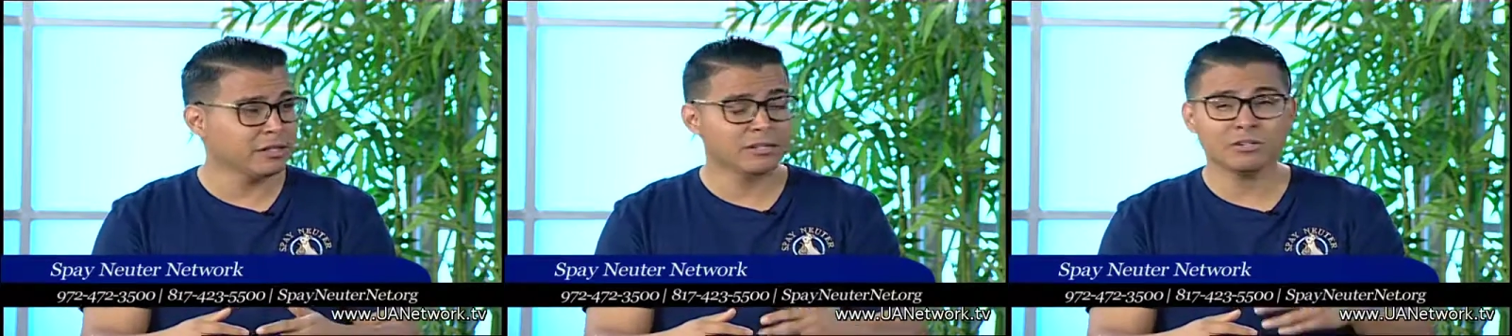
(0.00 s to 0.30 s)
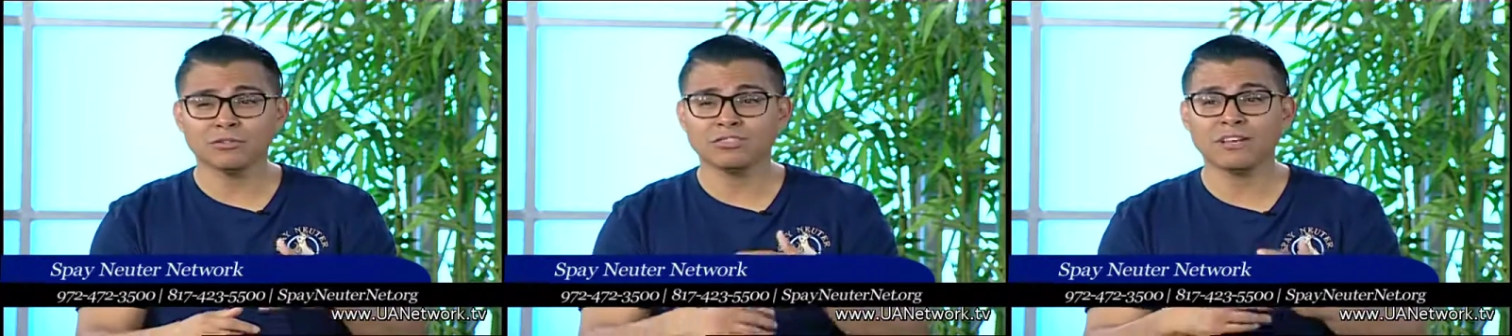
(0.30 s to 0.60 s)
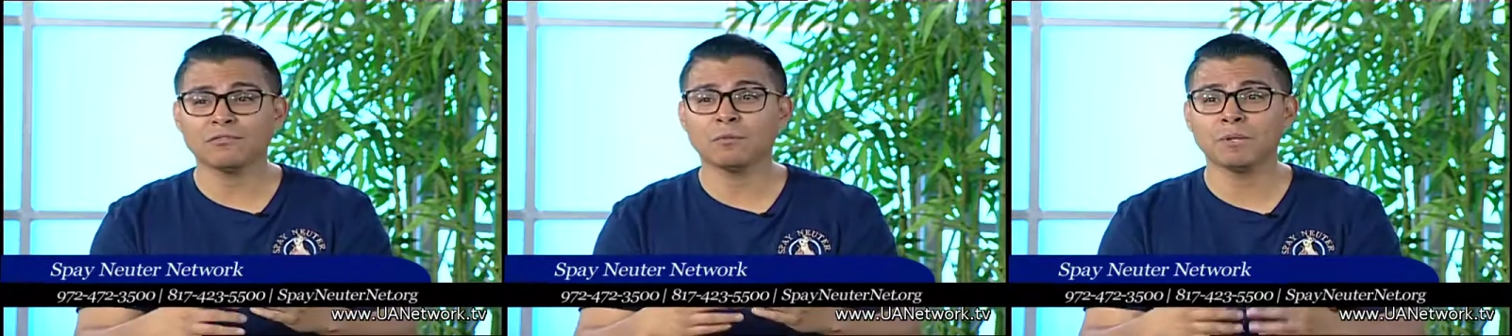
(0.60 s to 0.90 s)
There's
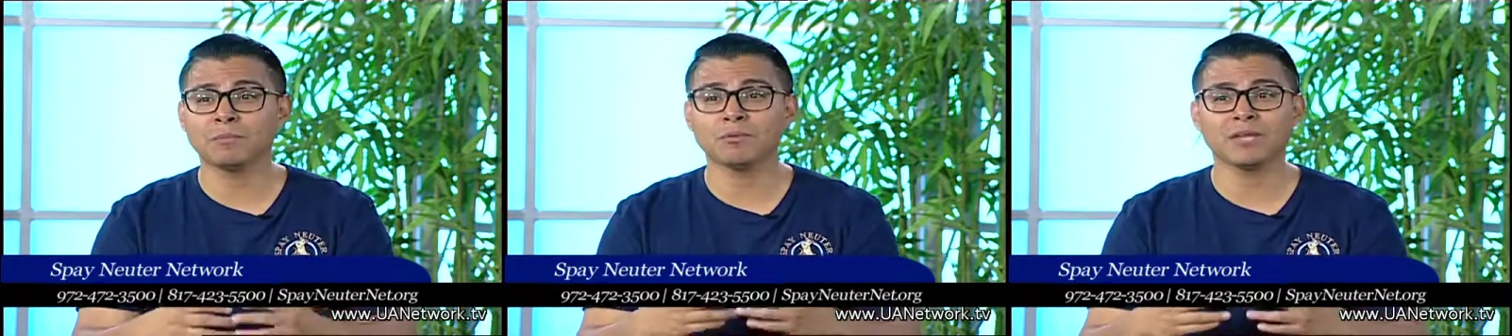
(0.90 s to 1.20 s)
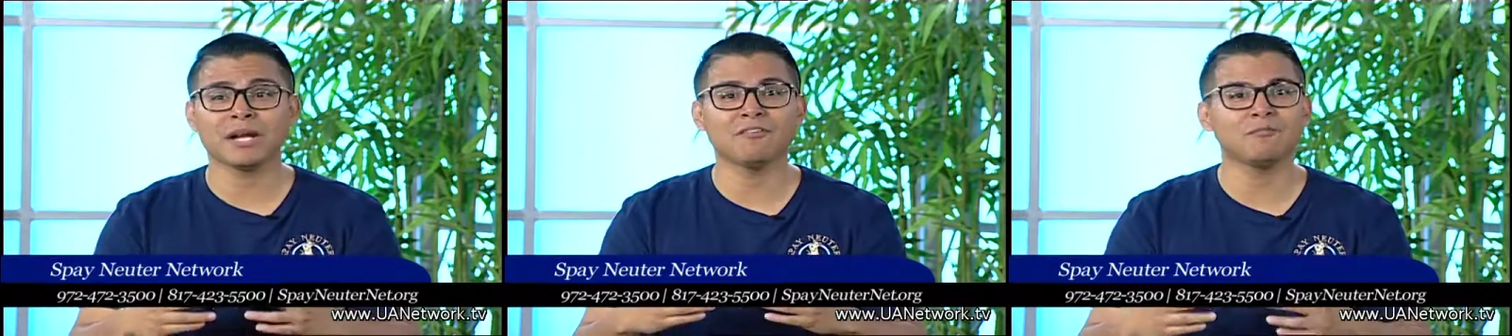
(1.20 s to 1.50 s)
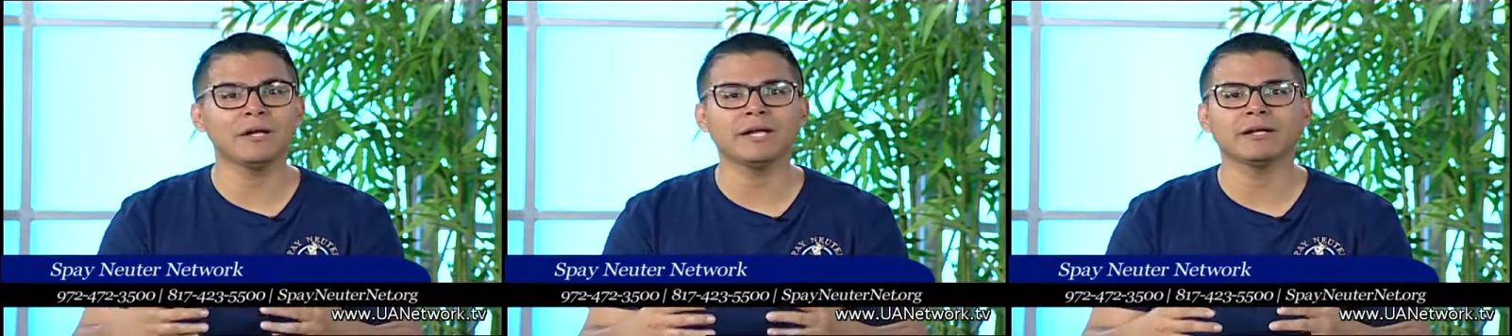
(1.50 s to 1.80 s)
several people that I've
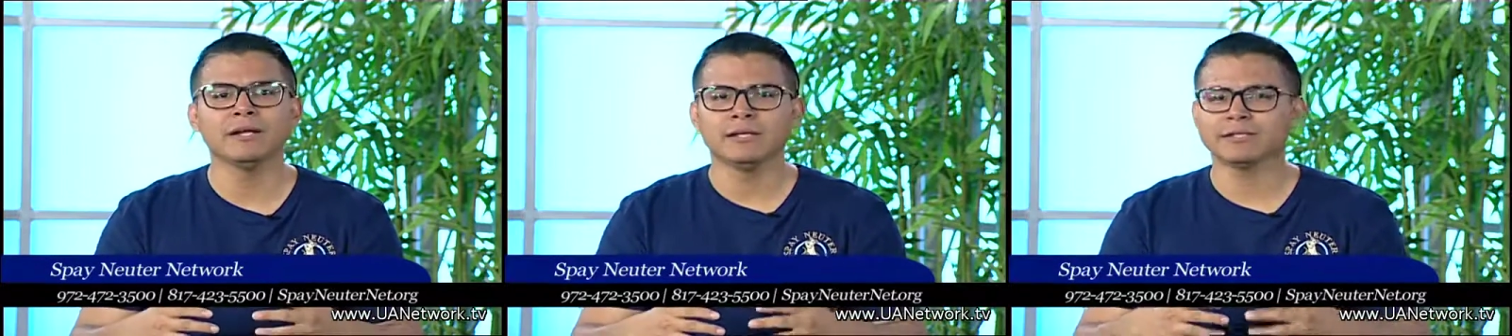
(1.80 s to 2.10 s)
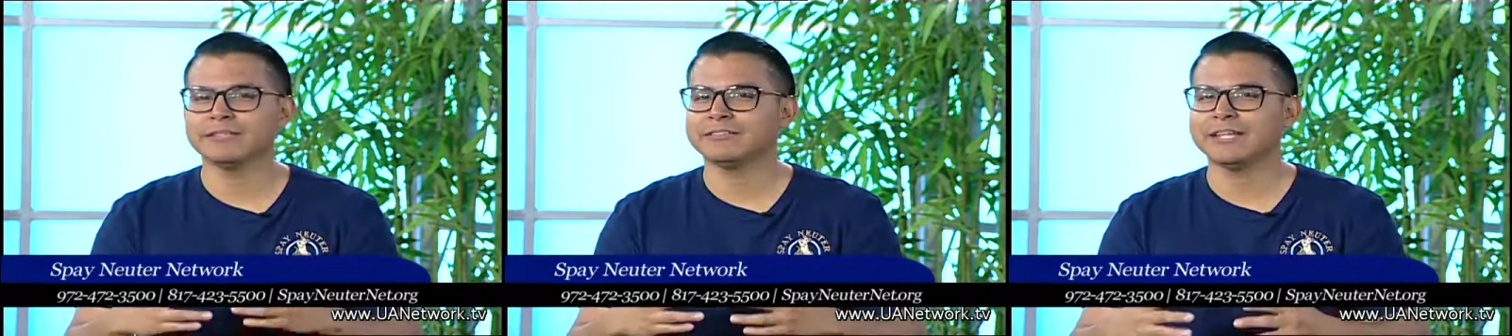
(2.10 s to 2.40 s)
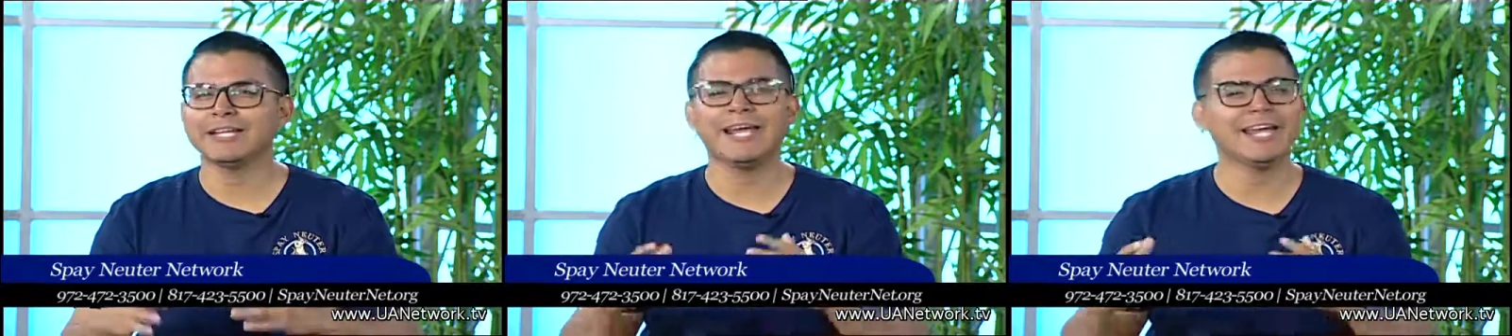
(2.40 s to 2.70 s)
met that
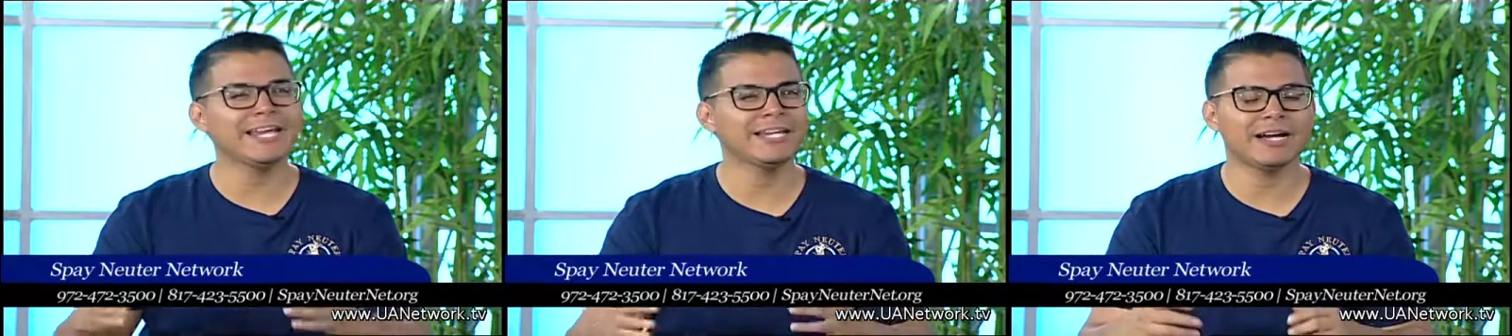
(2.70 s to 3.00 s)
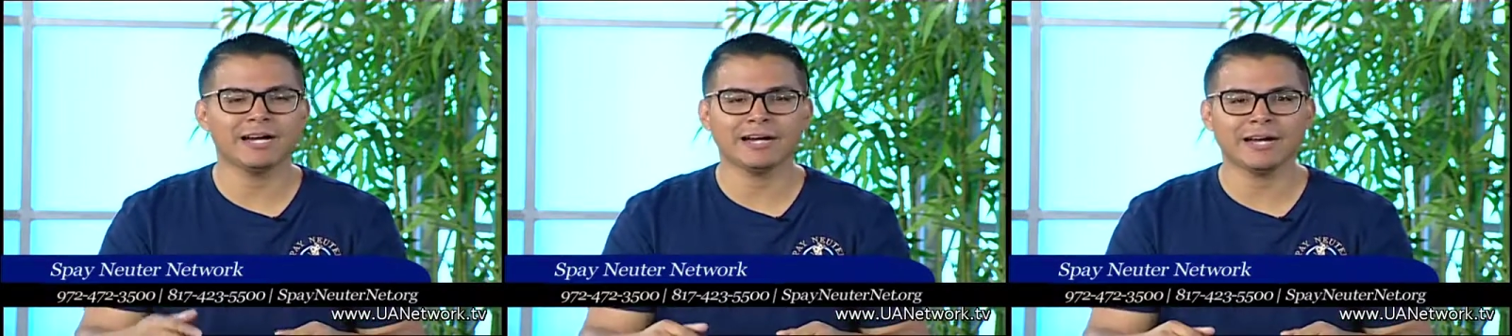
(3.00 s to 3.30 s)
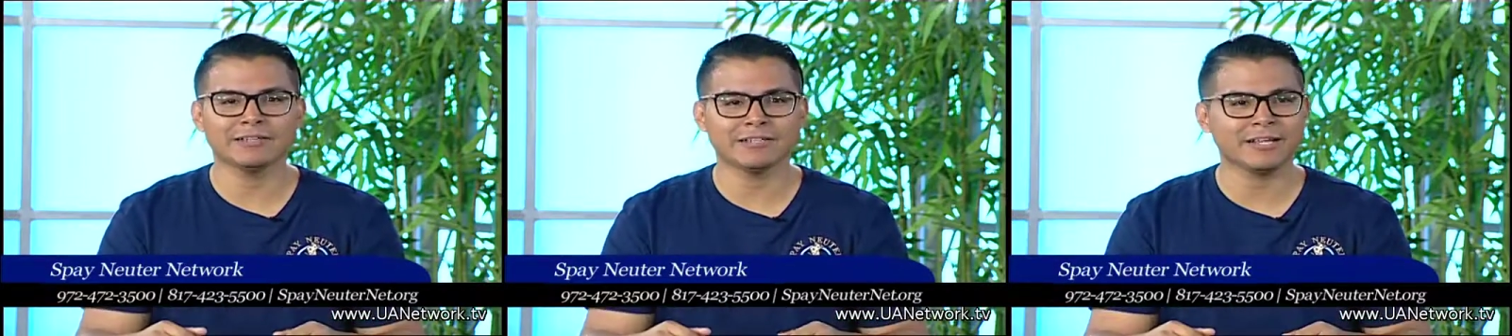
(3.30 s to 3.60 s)
say, hey,
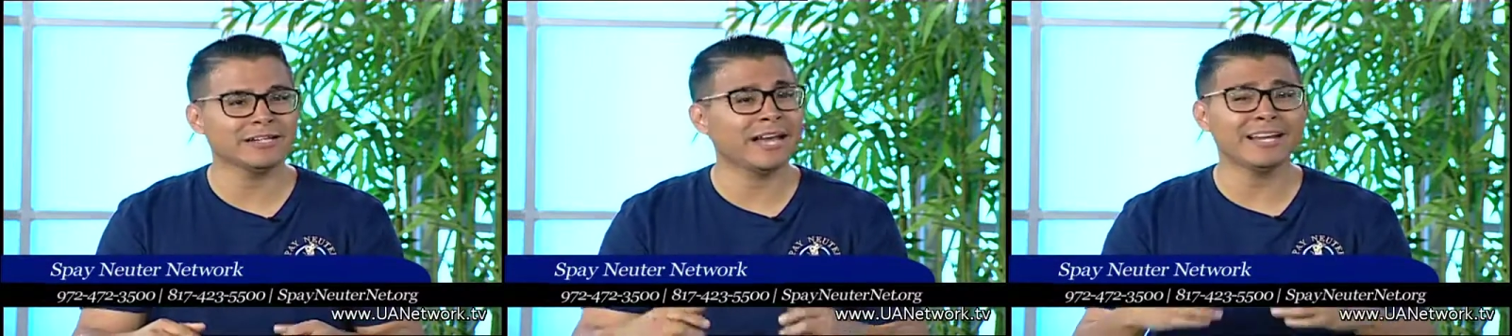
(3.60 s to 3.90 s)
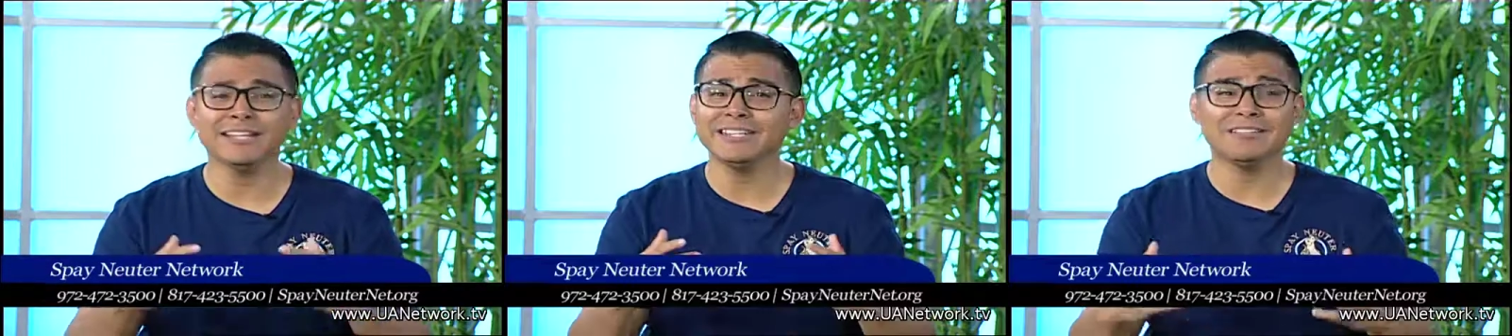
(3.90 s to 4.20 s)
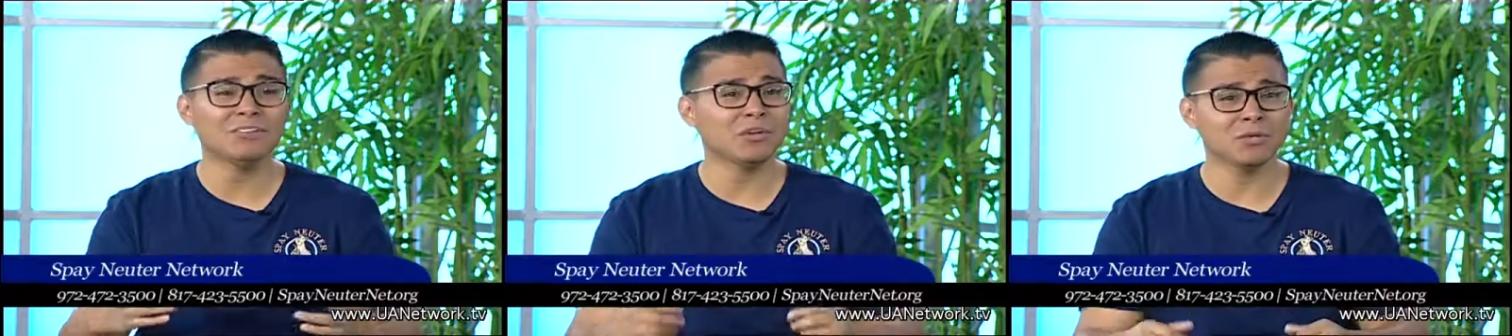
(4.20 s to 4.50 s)
Asael, I didn't
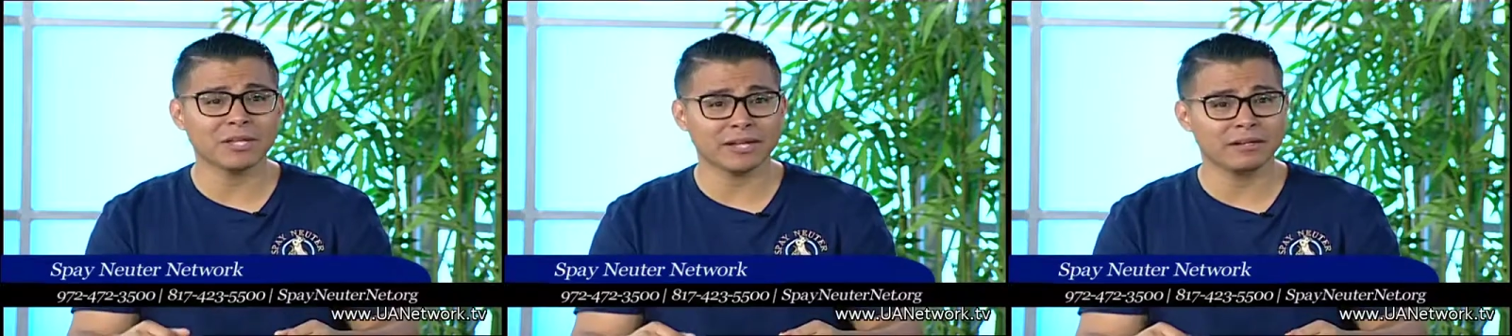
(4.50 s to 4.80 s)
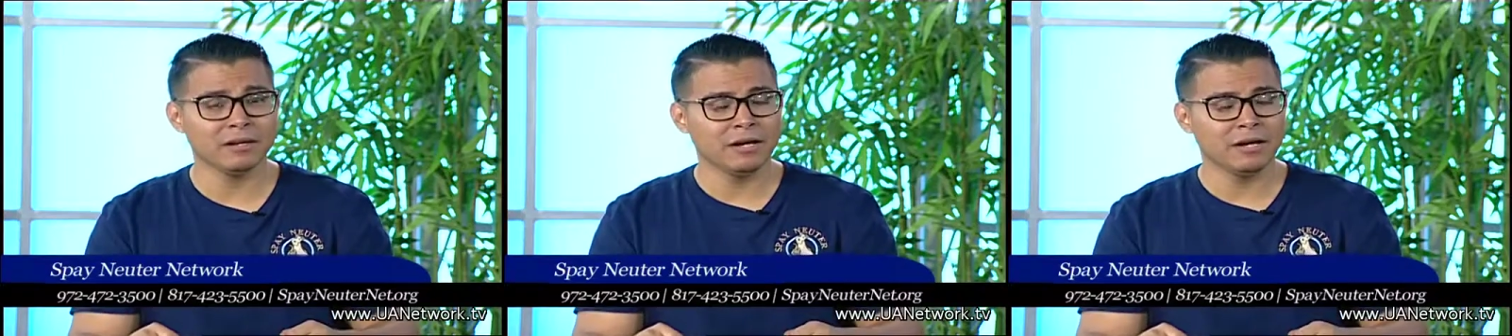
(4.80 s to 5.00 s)
even know that.